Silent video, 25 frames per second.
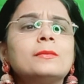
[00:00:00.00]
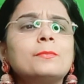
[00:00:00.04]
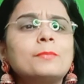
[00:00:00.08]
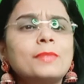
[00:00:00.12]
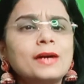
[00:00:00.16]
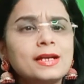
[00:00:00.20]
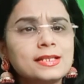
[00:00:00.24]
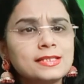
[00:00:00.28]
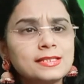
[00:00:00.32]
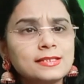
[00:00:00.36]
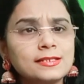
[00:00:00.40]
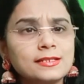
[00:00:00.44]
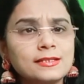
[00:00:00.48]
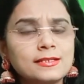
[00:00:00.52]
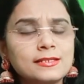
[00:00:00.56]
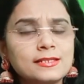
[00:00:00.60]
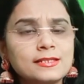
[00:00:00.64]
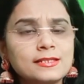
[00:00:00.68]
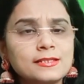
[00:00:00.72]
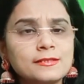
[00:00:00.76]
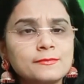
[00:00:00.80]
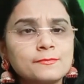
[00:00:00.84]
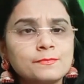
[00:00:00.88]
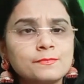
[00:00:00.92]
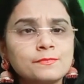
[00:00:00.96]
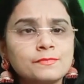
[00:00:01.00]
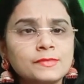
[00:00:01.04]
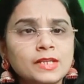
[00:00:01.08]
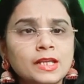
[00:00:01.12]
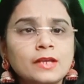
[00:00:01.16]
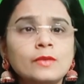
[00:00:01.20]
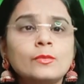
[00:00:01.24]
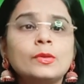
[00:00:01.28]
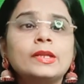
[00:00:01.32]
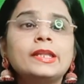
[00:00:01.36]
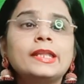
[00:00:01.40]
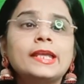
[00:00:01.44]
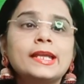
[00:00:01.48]
past tense.
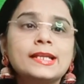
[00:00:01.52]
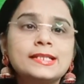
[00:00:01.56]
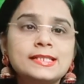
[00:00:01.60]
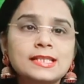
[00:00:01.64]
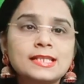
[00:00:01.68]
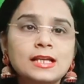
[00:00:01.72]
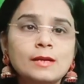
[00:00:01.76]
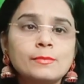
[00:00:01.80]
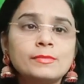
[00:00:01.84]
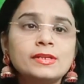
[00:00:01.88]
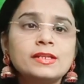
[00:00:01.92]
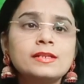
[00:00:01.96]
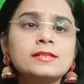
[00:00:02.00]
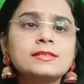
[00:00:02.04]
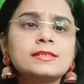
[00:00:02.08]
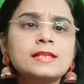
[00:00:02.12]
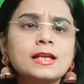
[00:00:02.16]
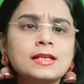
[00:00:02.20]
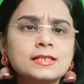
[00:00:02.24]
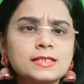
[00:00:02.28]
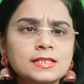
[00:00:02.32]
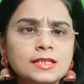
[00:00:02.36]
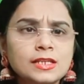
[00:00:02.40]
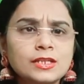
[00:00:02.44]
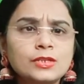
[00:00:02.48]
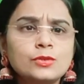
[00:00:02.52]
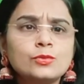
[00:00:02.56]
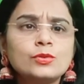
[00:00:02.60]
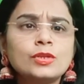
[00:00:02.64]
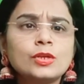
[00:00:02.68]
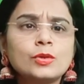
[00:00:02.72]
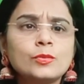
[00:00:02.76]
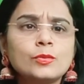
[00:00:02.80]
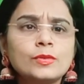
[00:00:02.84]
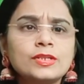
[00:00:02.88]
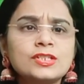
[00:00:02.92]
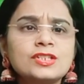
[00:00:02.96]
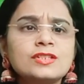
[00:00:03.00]
When the examiner is asking you
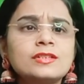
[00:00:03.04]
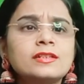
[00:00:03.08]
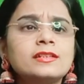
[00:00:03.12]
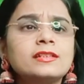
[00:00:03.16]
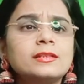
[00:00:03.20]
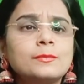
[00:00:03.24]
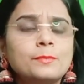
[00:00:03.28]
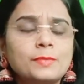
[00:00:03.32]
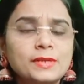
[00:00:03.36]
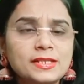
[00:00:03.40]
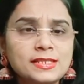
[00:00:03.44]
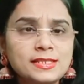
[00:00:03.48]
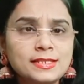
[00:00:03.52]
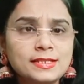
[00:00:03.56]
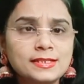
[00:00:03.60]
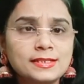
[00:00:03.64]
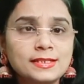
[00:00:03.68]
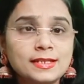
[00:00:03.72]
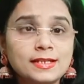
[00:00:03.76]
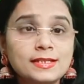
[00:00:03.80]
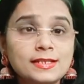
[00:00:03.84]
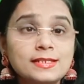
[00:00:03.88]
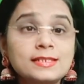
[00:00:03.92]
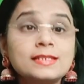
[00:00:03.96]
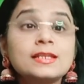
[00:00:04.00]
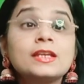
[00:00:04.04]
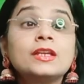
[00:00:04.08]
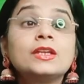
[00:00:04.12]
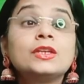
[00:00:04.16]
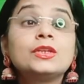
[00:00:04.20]
the question in the present tense,